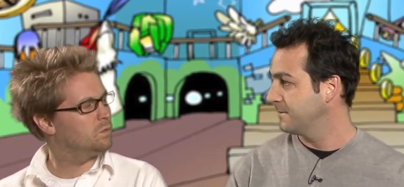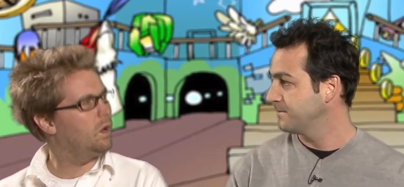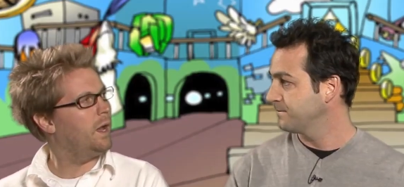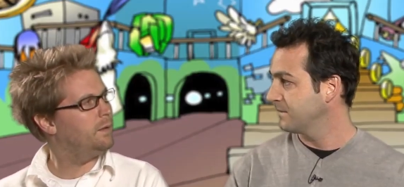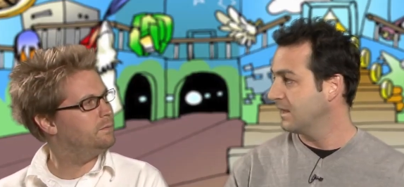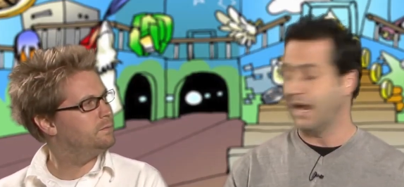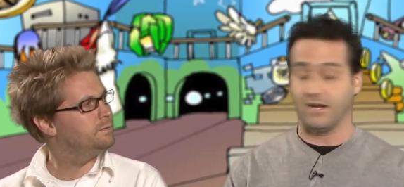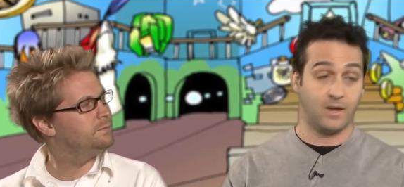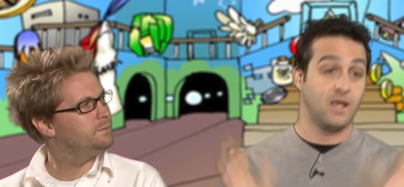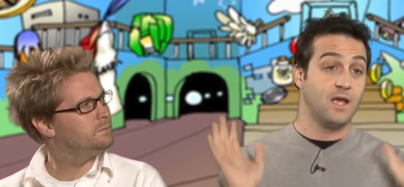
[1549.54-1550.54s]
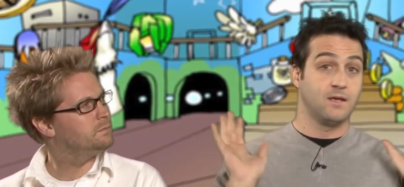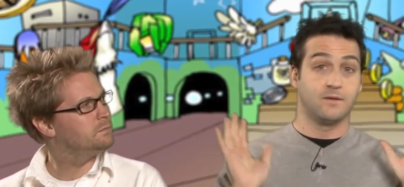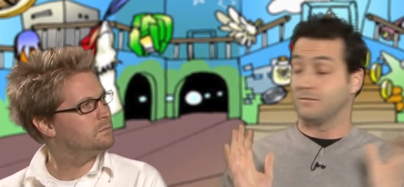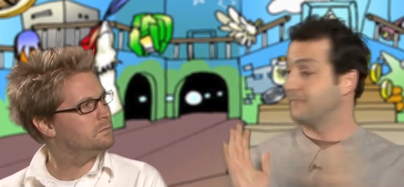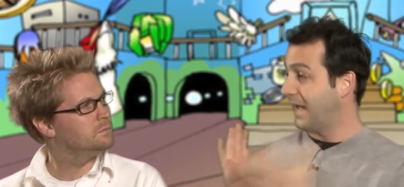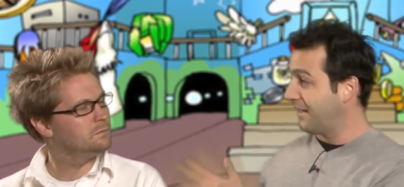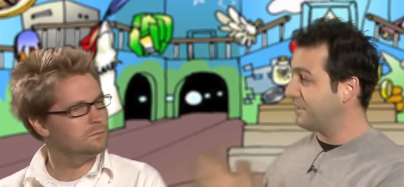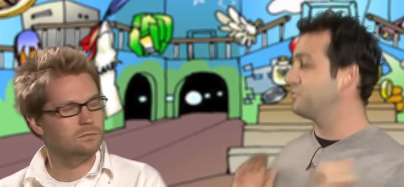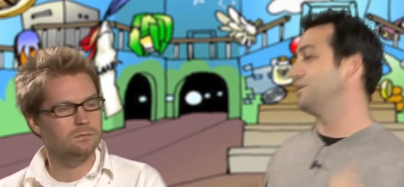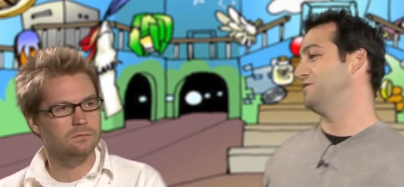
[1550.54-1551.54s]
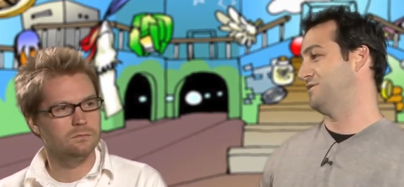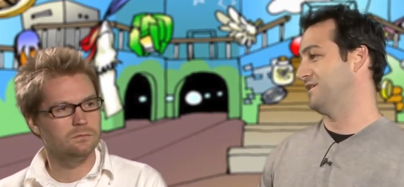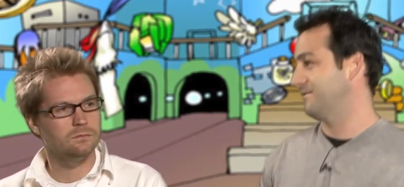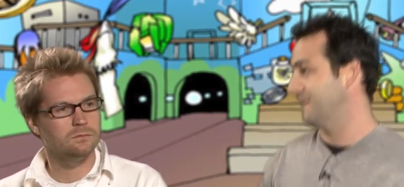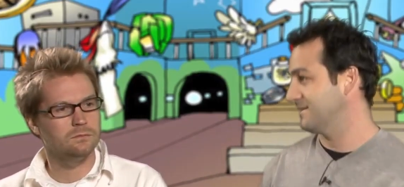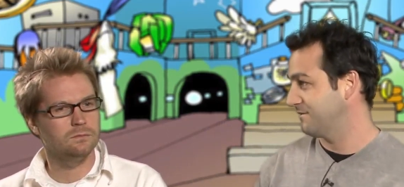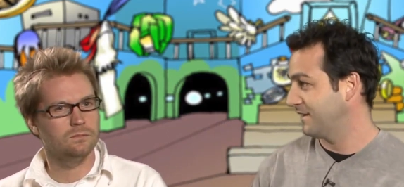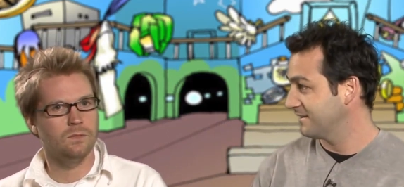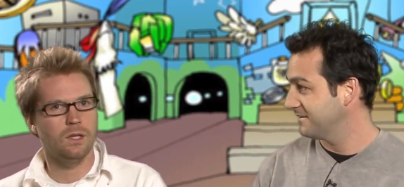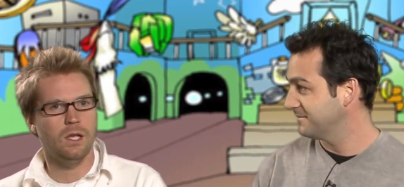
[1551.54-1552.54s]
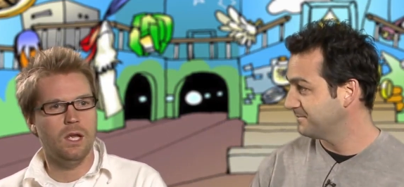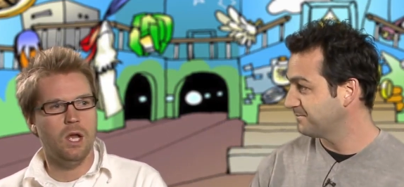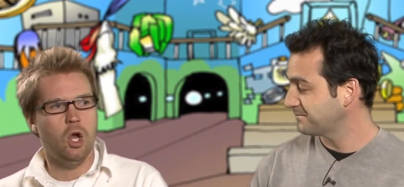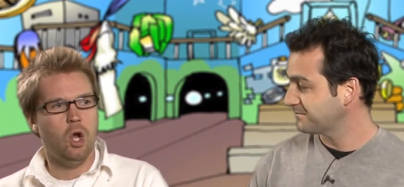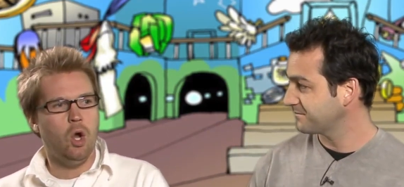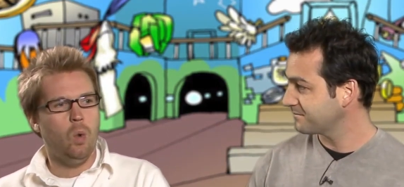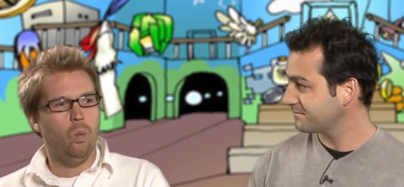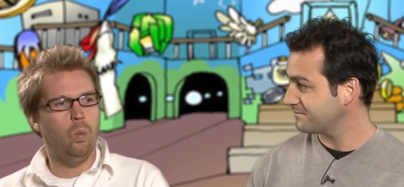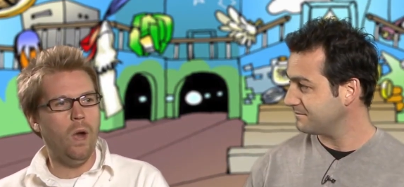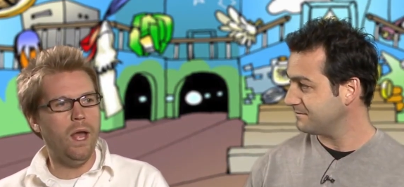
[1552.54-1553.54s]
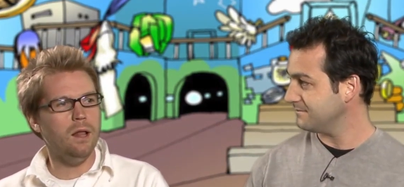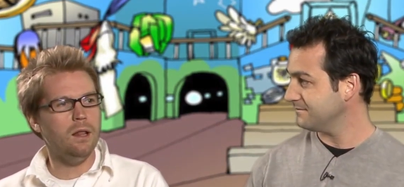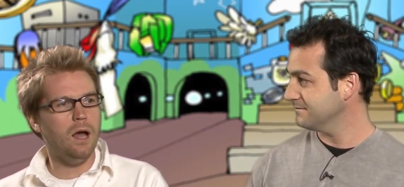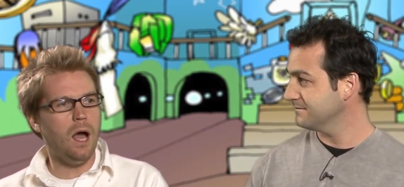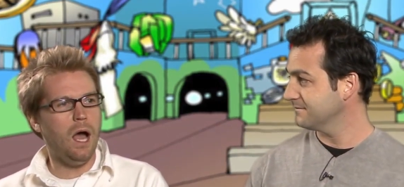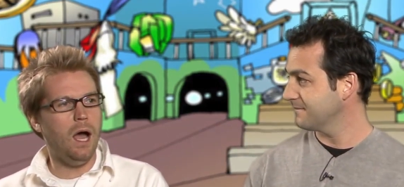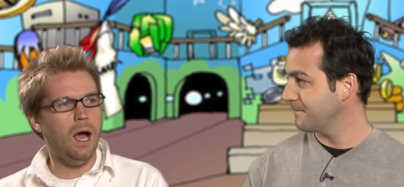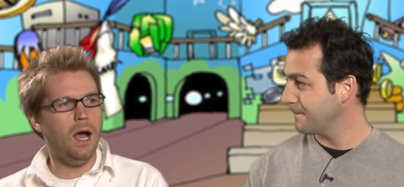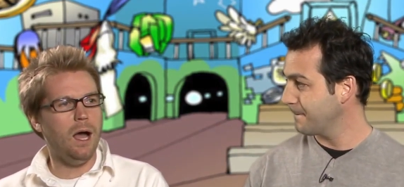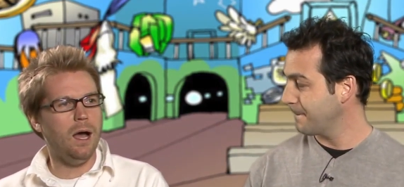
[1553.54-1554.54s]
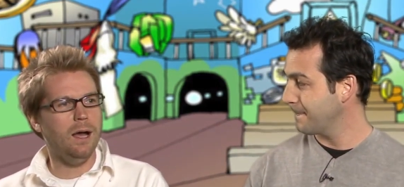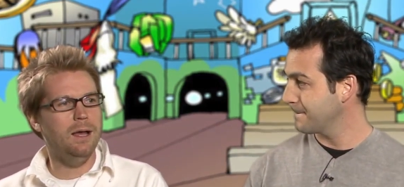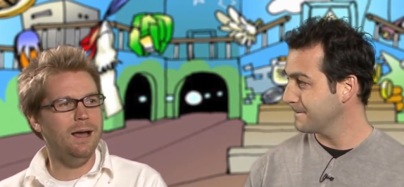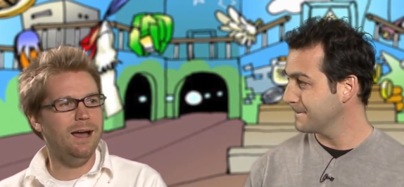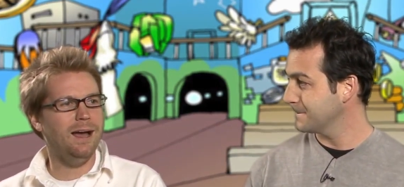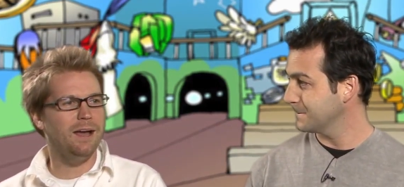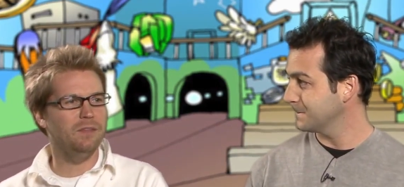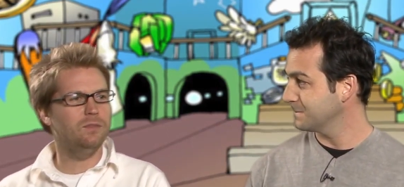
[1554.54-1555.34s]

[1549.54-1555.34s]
Speaker 1: Right. Anyway, Alex, what did you think of Mass Effect?
Speaker 2: Well, uh,